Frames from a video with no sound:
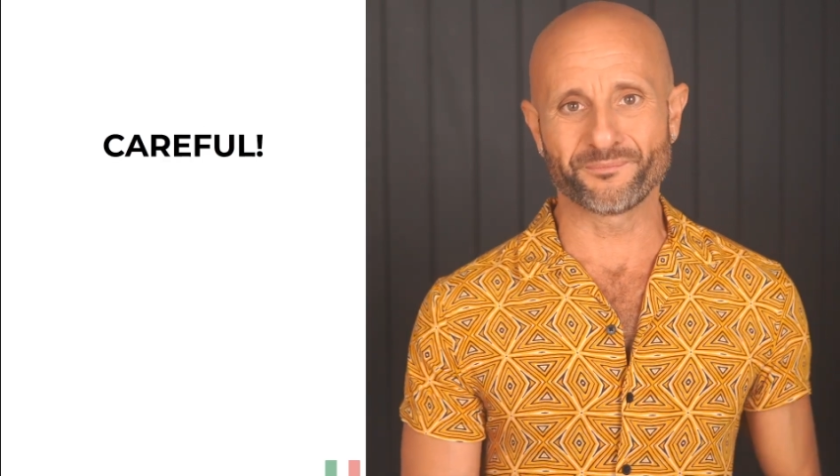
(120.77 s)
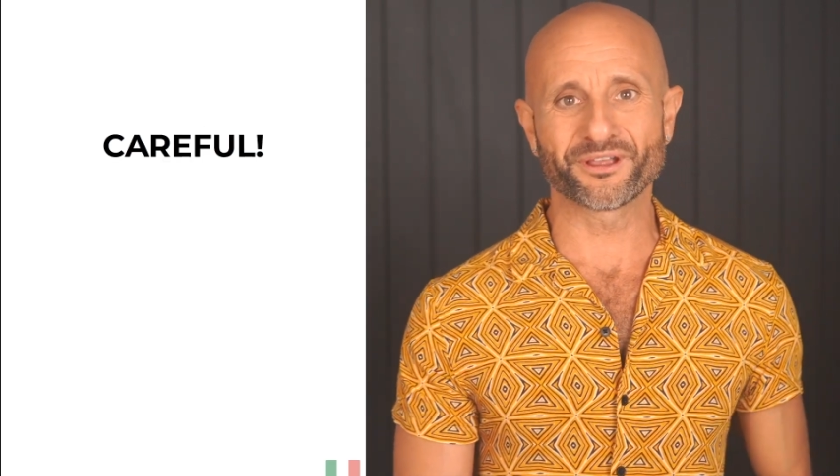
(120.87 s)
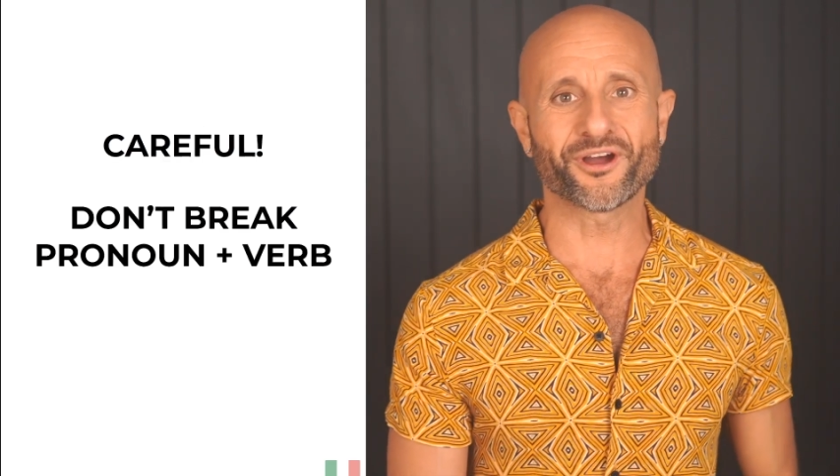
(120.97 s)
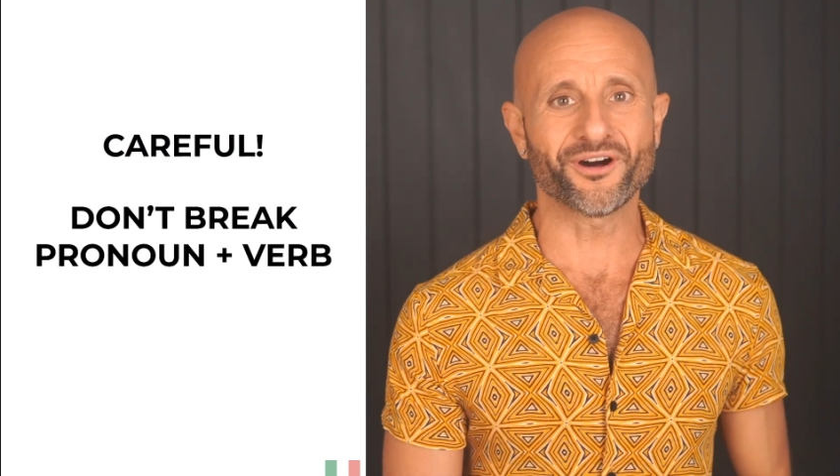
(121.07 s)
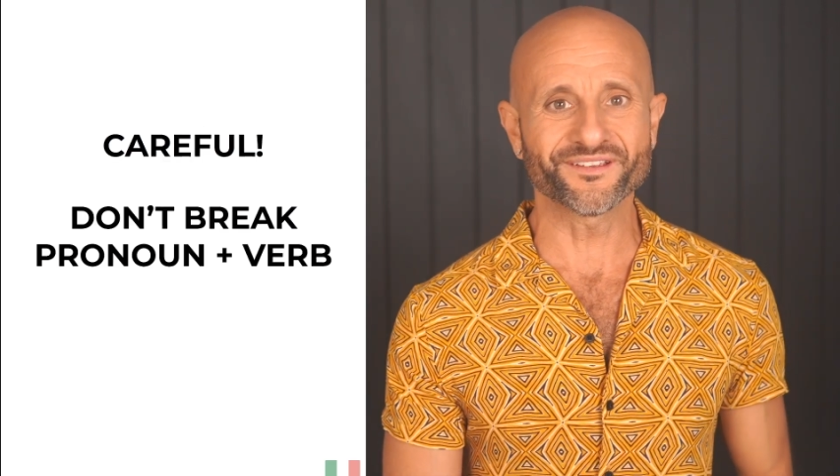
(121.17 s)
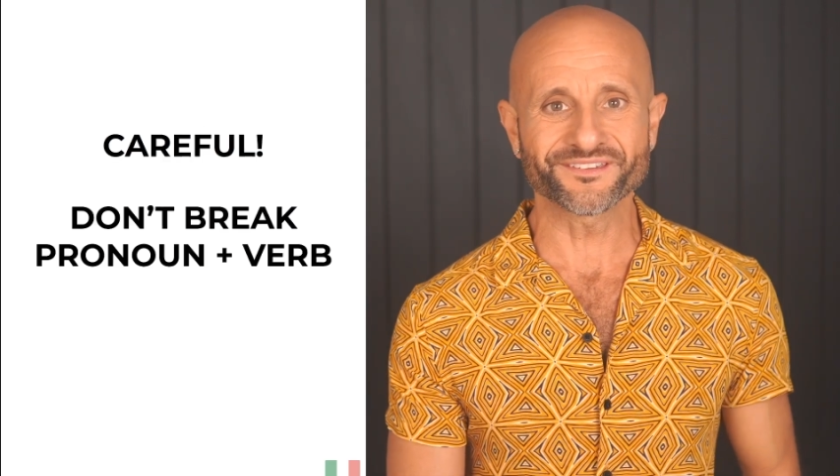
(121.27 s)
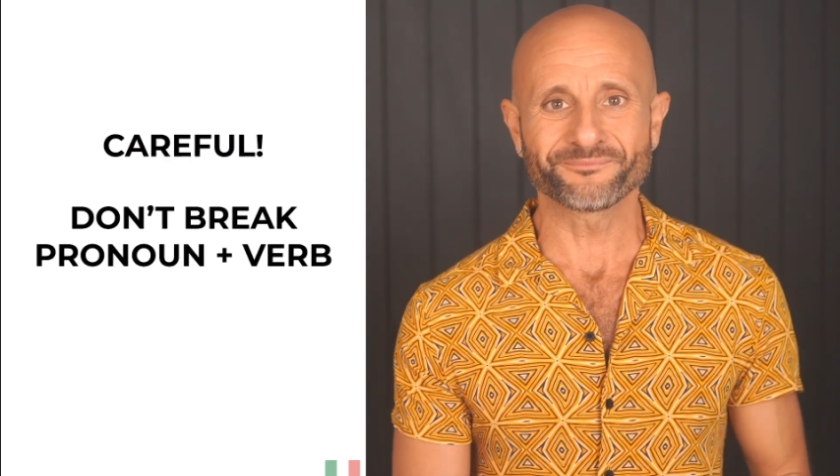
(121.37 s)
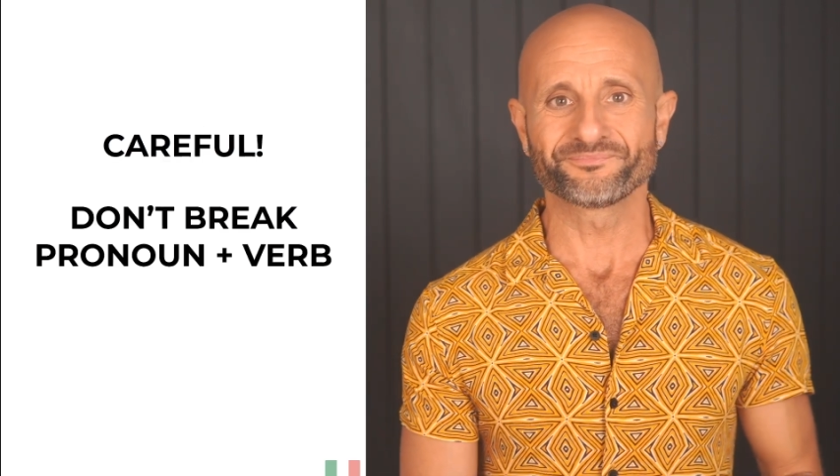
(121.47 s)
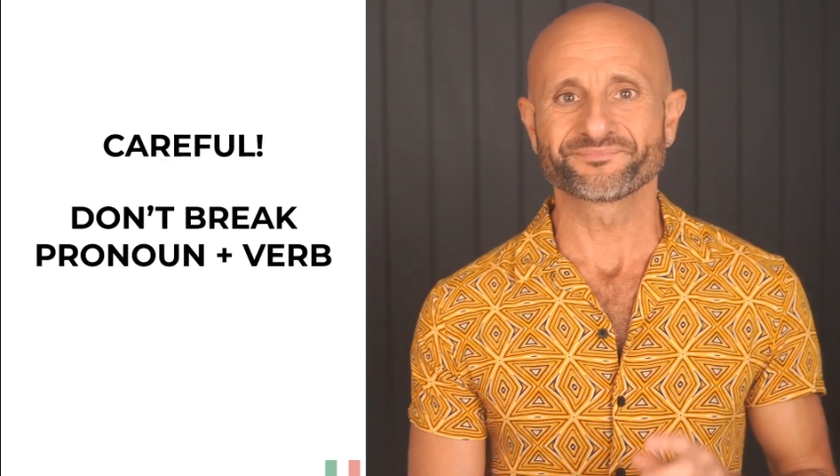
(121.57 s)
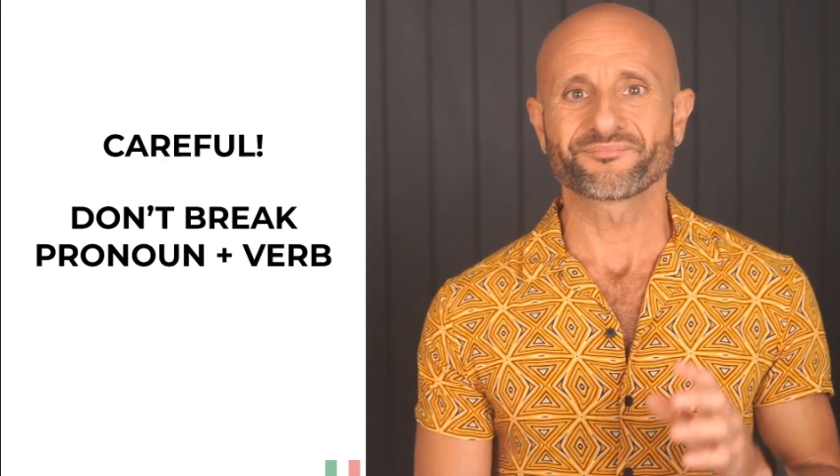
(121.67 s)

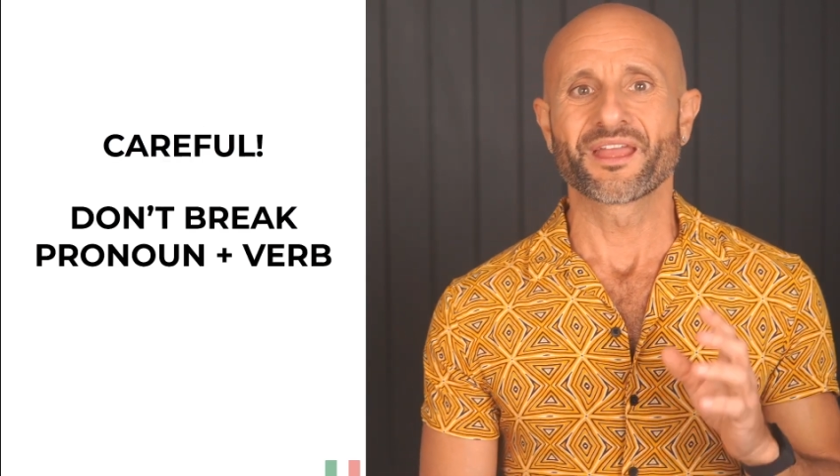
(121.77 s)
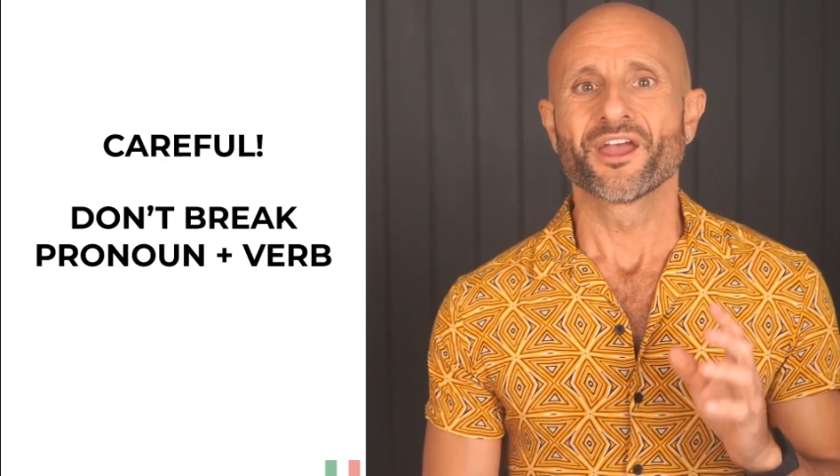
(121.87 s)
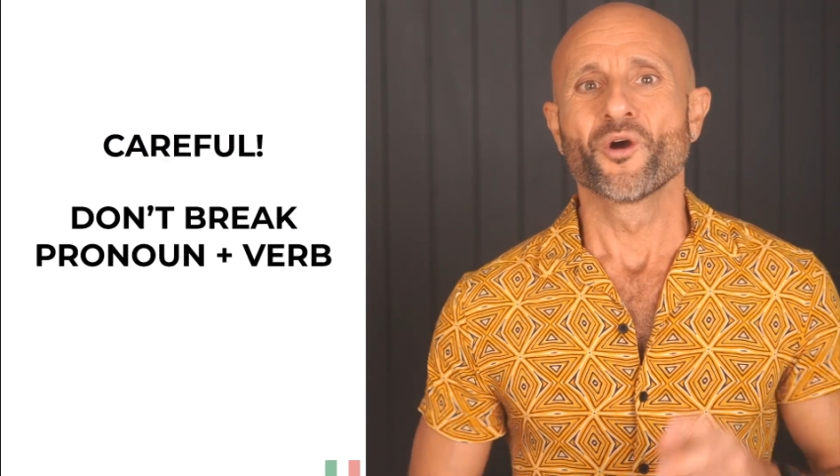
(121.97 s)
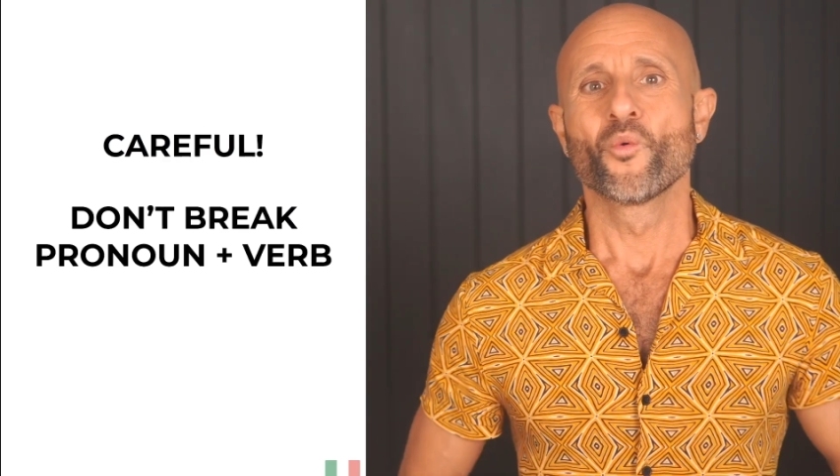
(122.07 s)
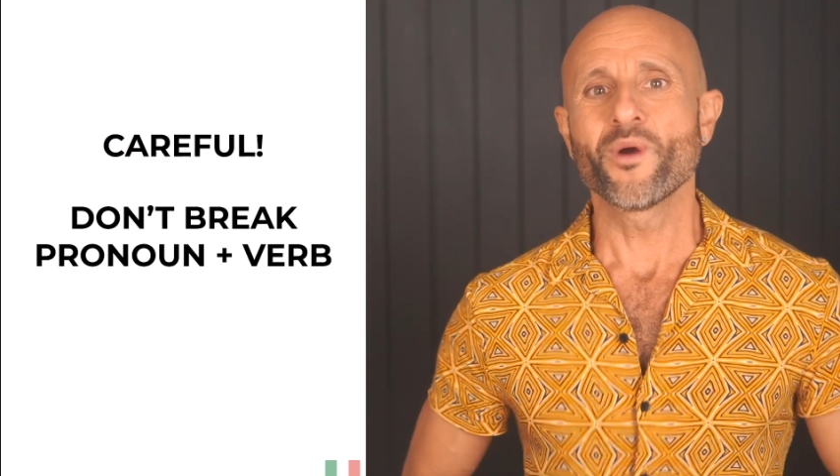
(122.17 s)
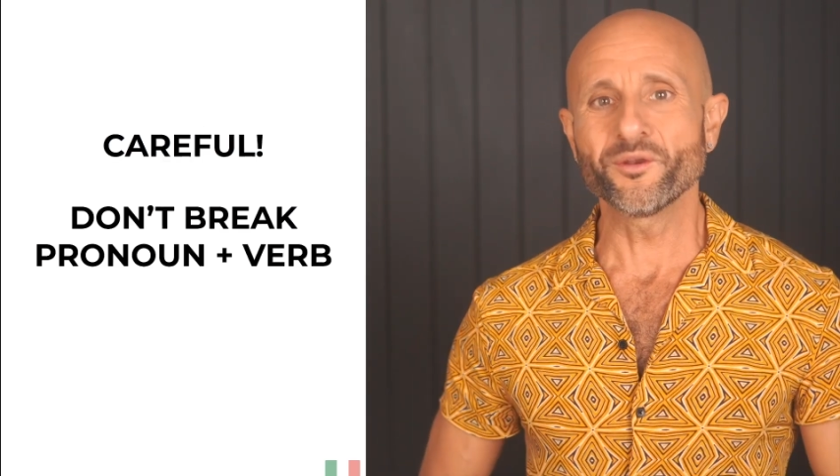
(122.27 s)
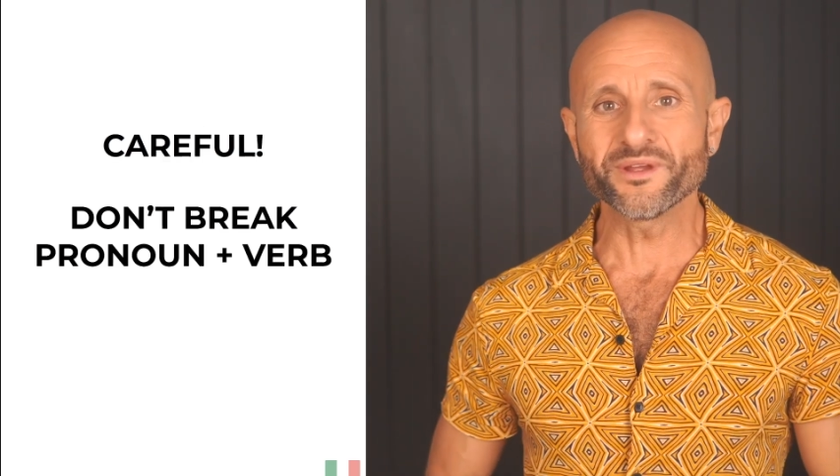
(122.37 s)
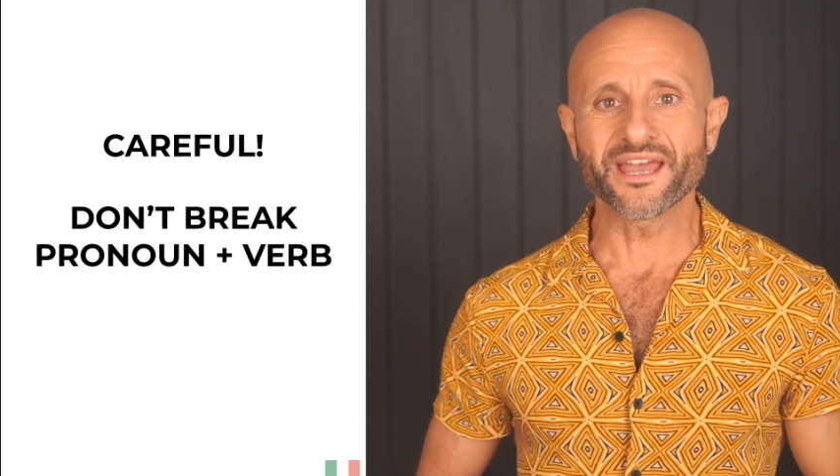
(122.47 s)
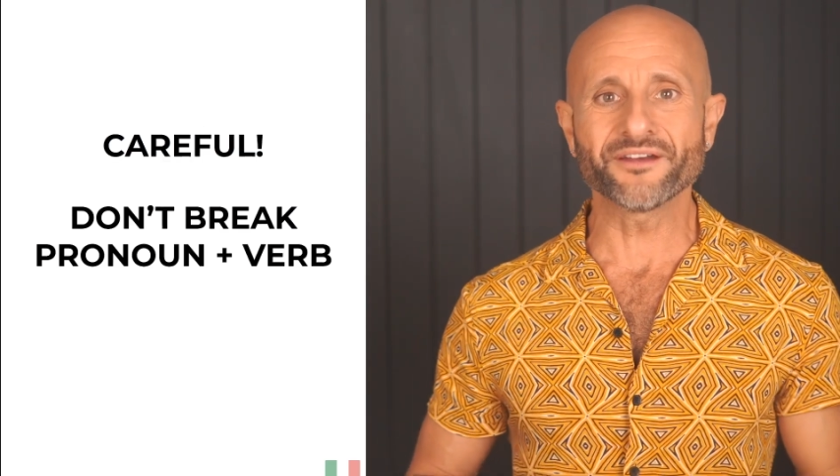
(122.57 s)
because when we